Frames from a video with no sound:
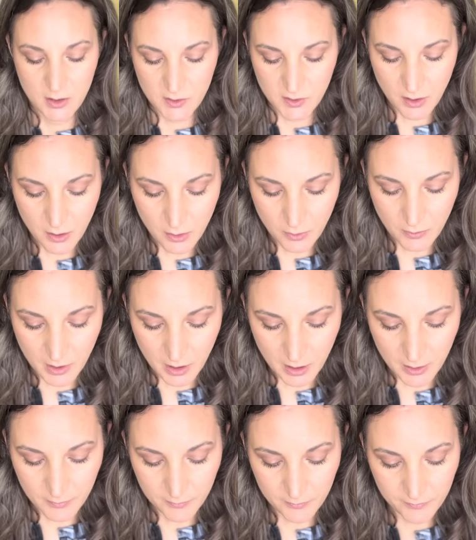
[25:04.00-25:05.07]
so
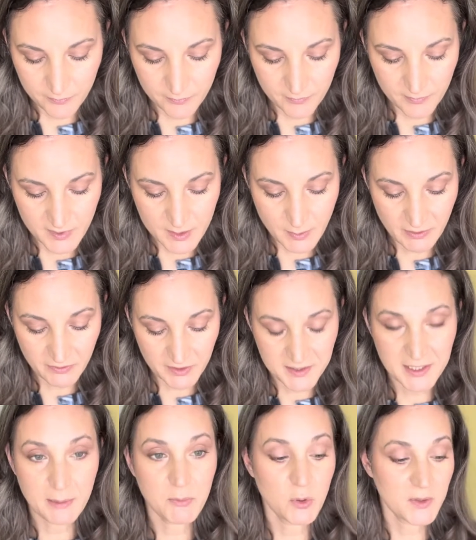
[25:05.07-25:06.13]
it's my
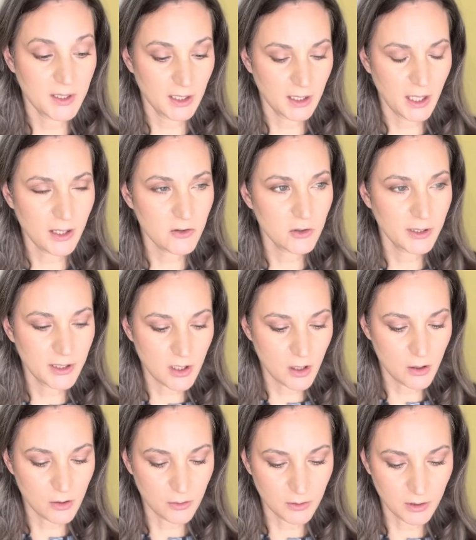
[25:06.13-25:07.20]
first time using it. Actually,
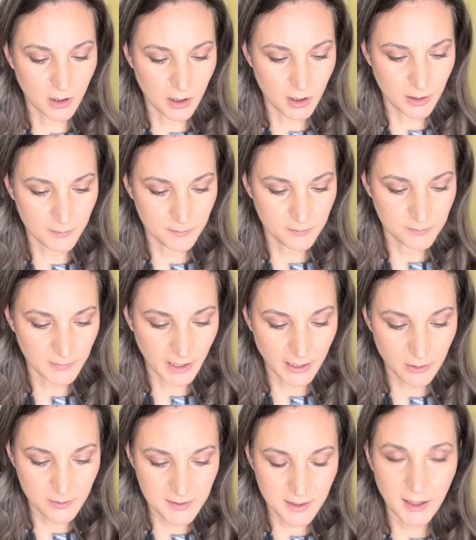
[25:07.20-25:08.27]
no, I
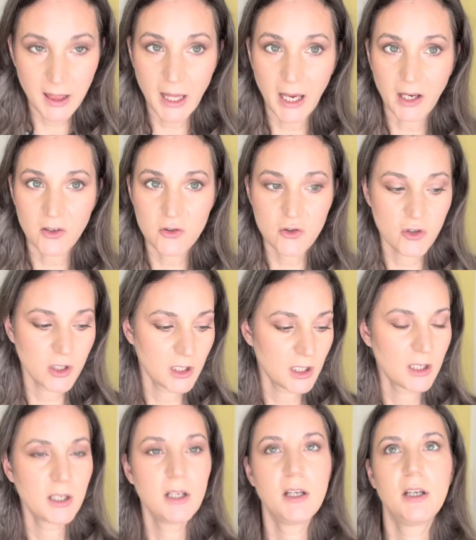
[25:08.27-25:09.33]
used it last
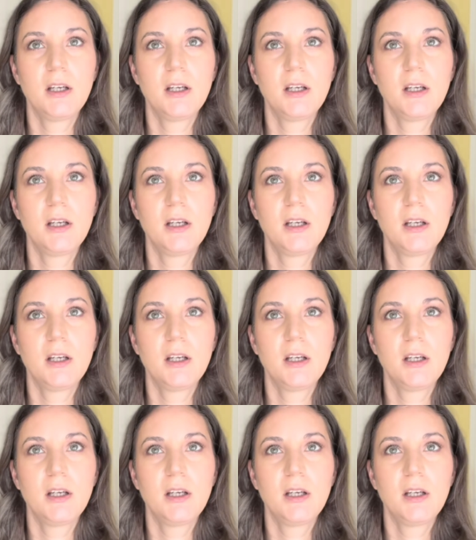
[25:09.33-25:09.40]
year.